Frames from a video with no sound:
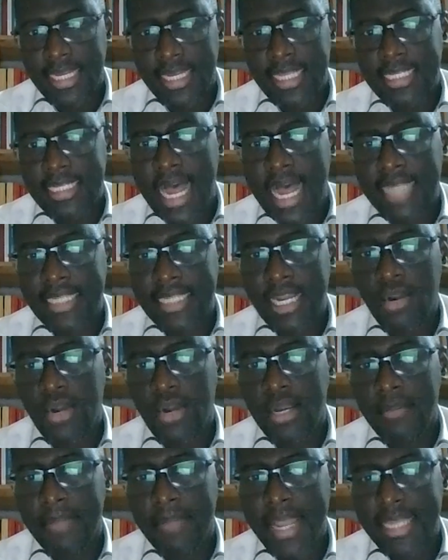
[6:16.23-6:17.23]
These are
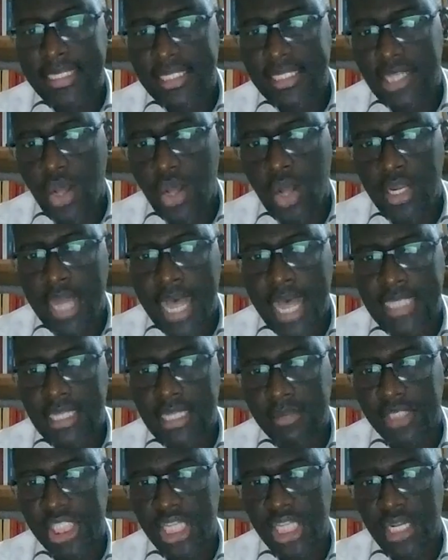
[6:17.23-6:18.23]
generally based on the
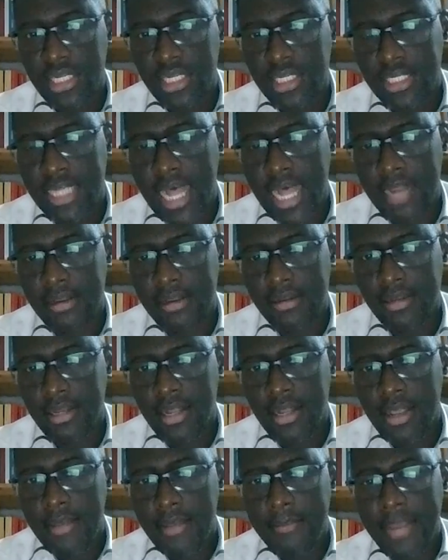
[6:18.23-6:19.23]
assumption that
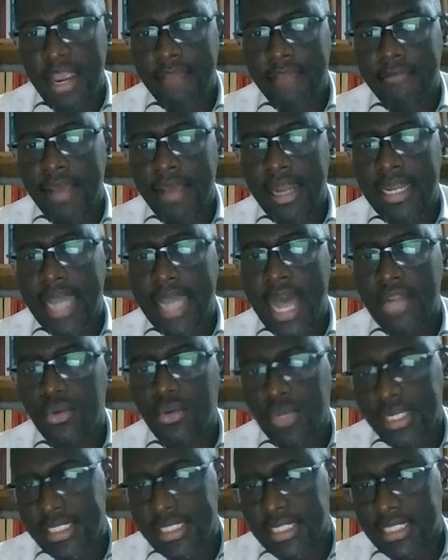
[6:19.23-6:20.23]
peripheral
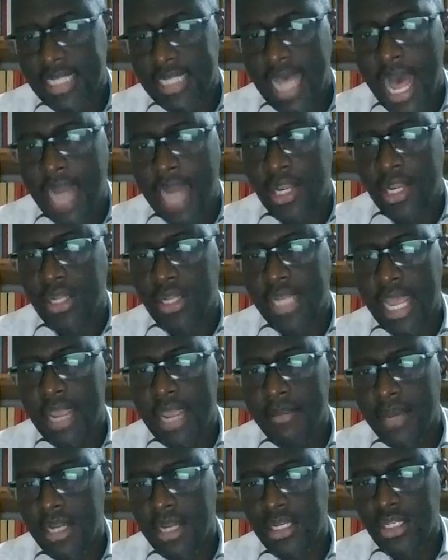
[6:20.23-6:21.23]
countries are not
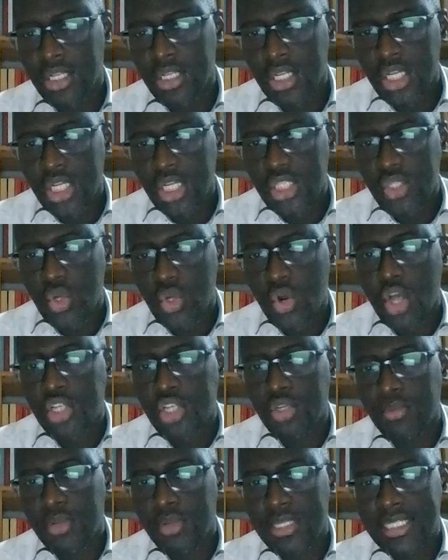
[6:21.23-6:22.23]
able to
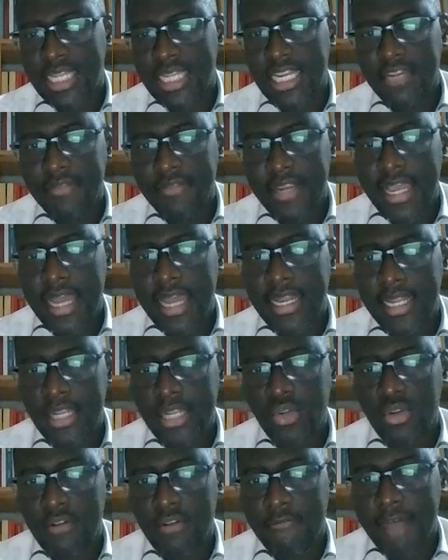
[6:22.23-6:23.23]
contribute
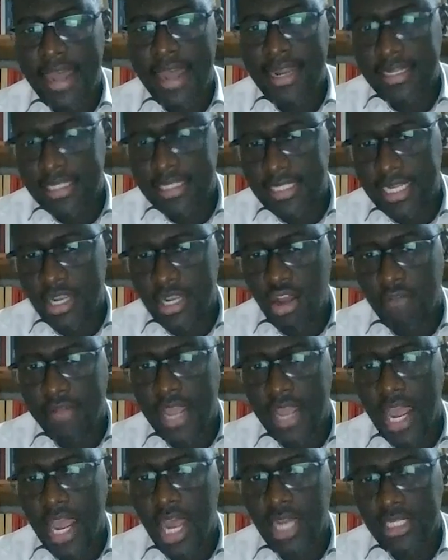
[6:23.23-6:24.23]
significantly to the financing
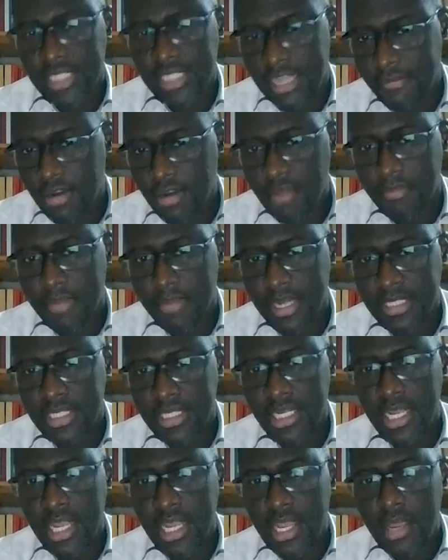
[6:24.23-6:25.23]
of their
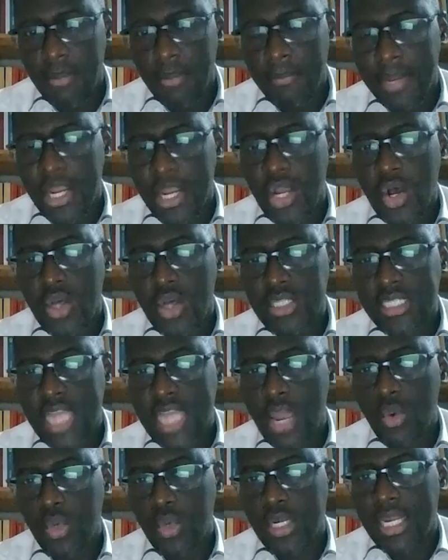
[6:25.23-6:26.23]
development
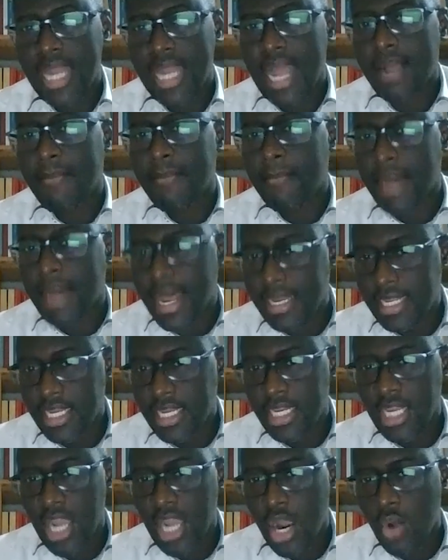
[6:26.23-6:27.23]
because they would lack
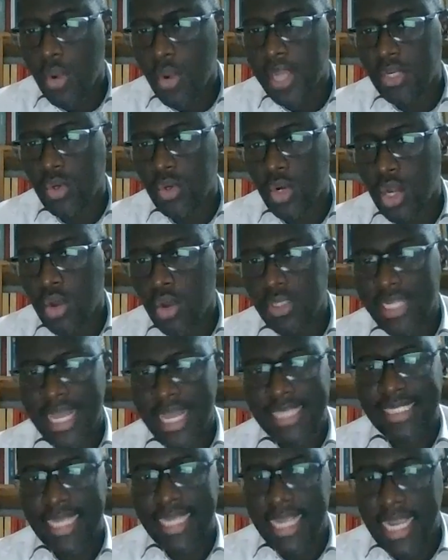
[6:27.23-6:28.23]
money owing to low
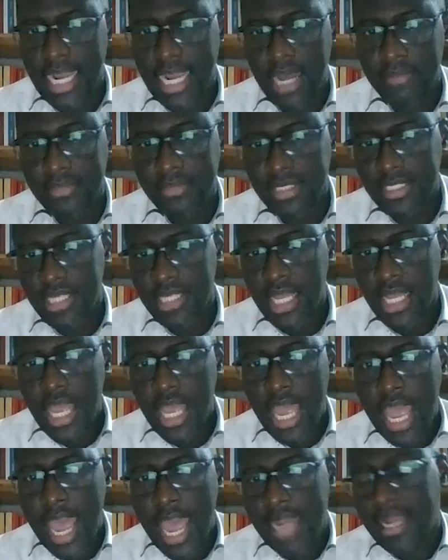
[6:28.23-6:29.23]
tax incomes
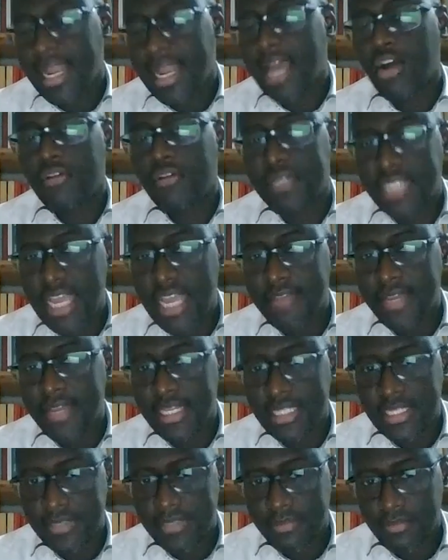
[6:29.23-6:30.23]
and a lack of
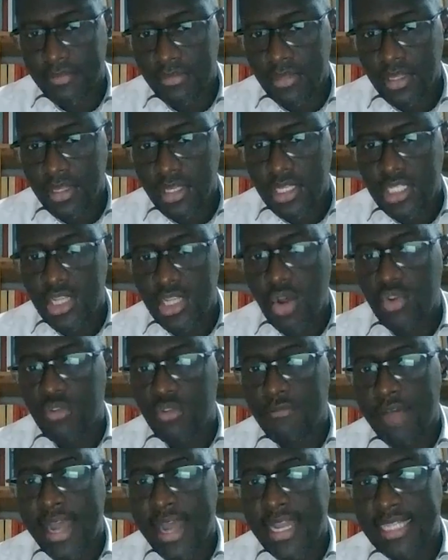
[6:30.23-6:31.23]
savings.
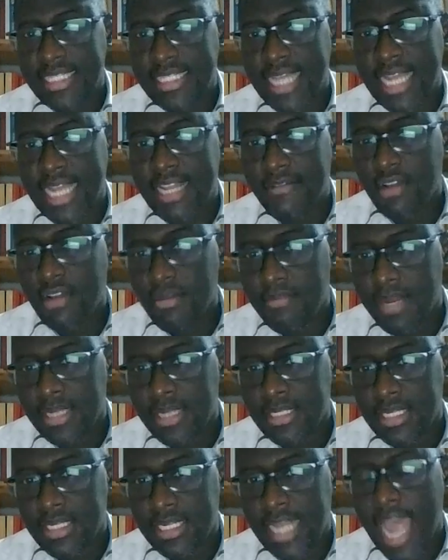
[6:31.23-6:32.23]
So to finance their
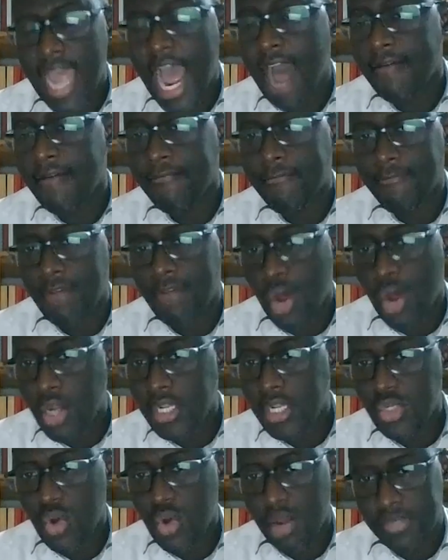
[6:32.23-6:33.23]
development, they have
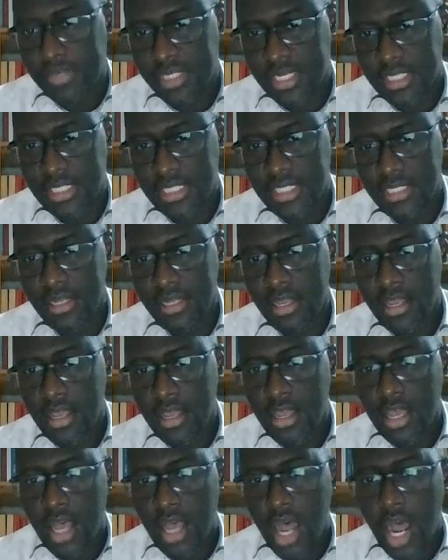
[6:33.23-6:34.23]
only two options.
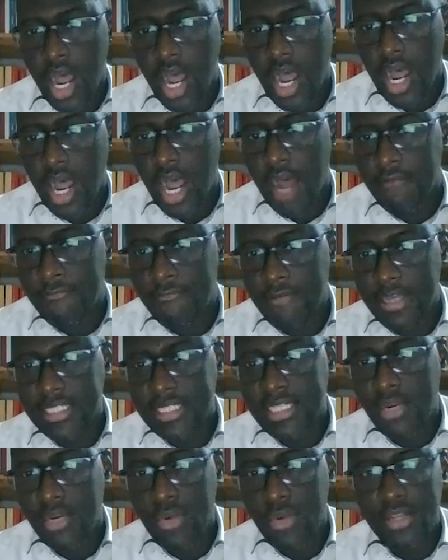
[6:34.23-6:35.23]

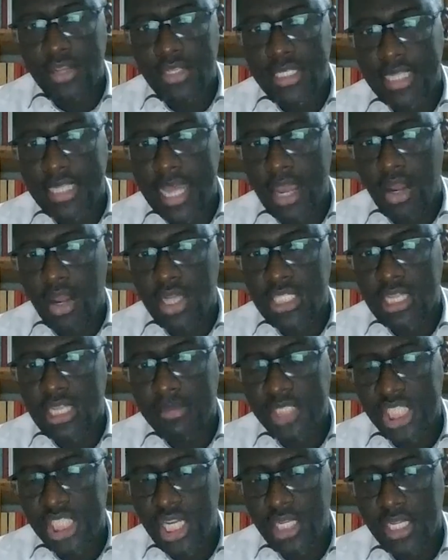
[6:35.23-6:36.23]
First, reduce their
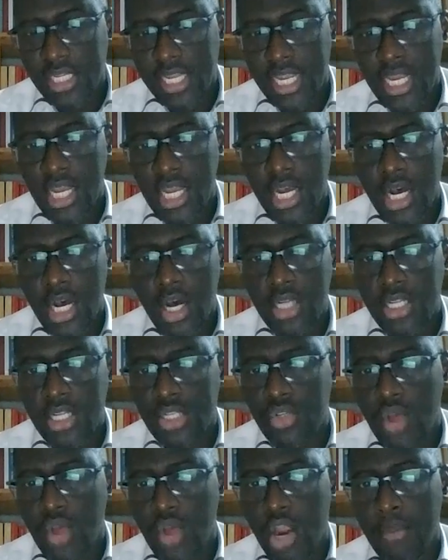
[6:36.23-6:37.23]
consumption in
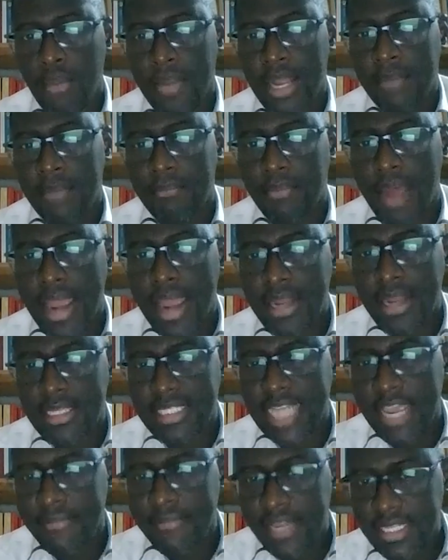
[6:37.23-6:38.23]
order to accumulate
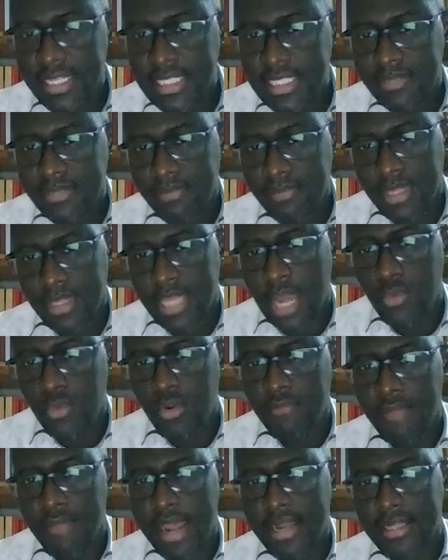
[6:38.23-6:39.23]
prior savings
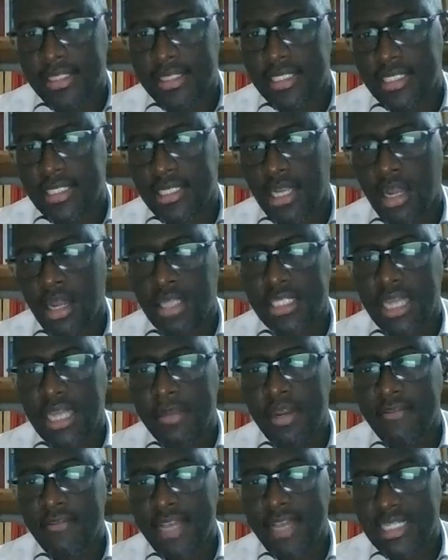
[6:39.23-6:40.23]
that will finance
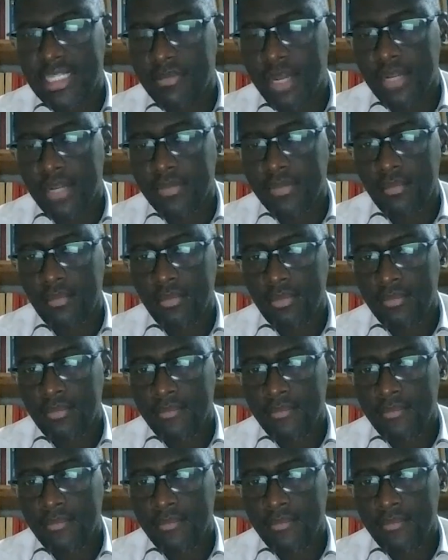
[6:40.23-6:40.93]
long-term investment.